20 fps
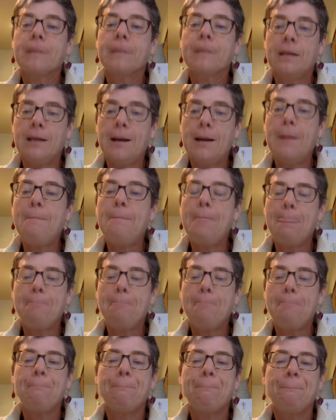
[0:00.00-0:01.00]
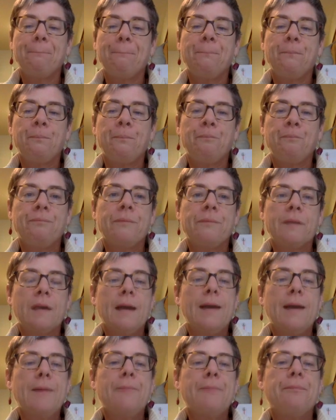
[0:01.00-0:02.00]
Yeah?
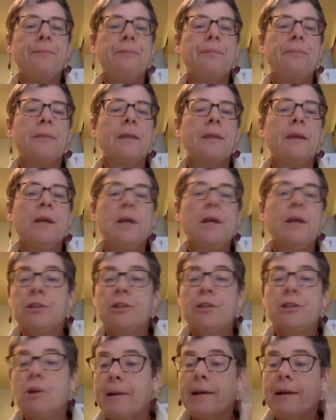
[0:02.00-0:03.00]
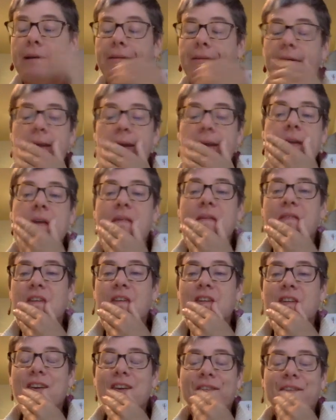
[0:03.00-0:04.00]
Okay. So I'm going to invite, if
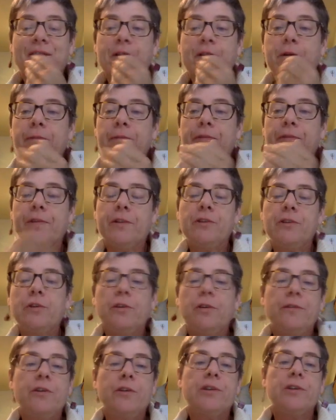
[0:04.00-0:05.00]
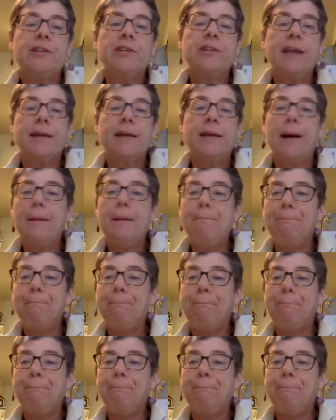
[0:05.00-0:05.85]
there's enough room for the 2 of you to stand up.